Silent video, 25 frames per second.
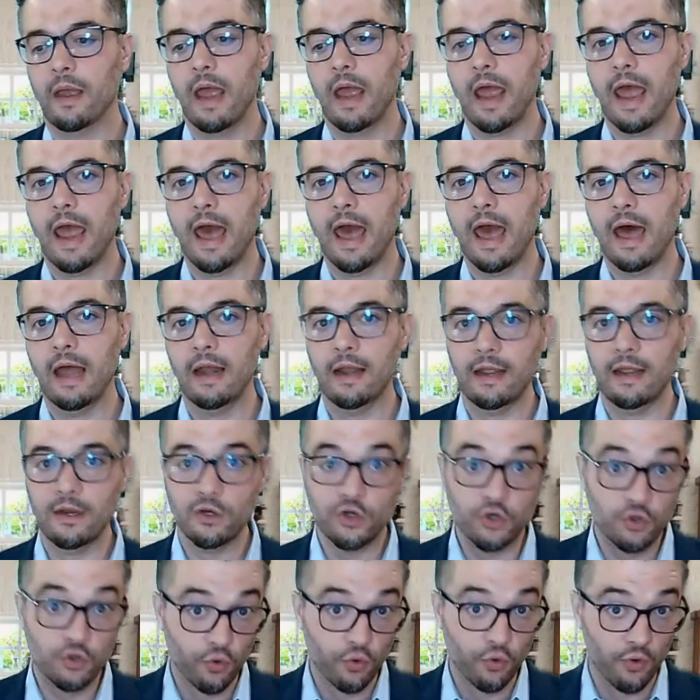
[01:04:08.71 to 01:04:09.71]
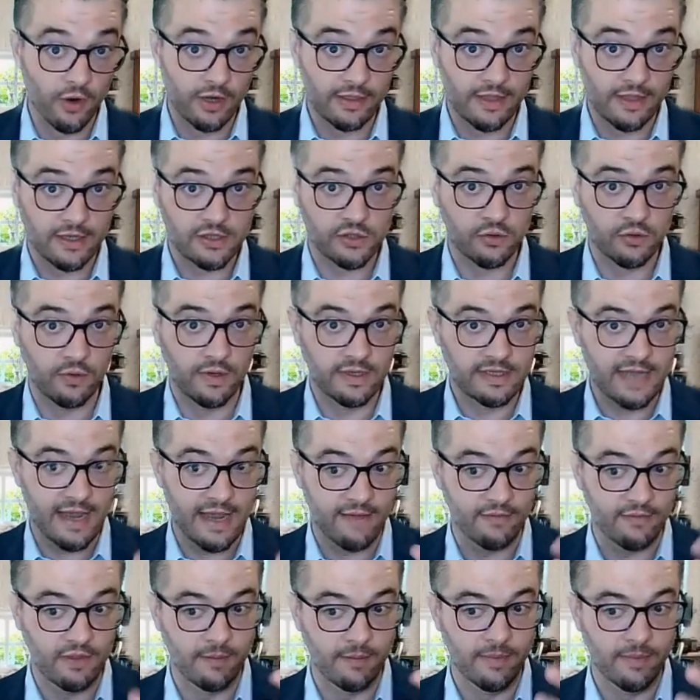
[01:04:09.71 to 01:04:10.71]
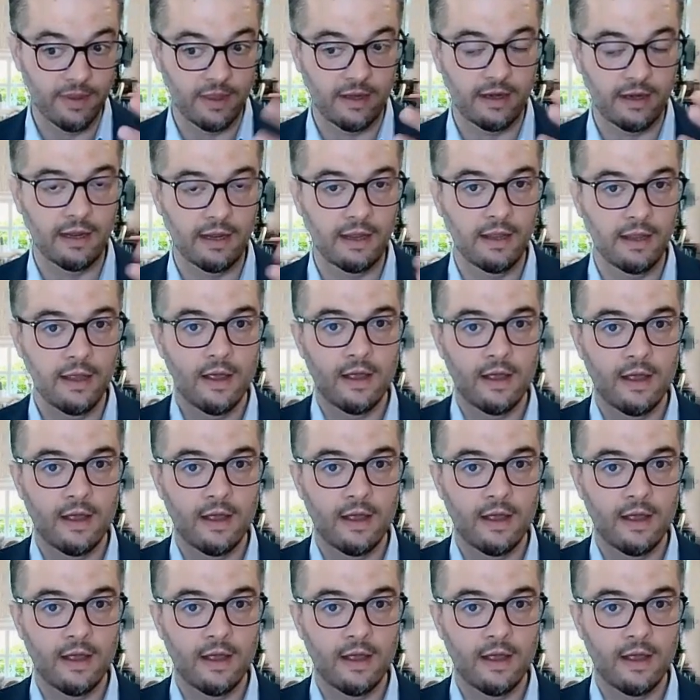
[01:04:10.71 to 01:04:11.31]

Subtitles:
and ensuring that students have the ability,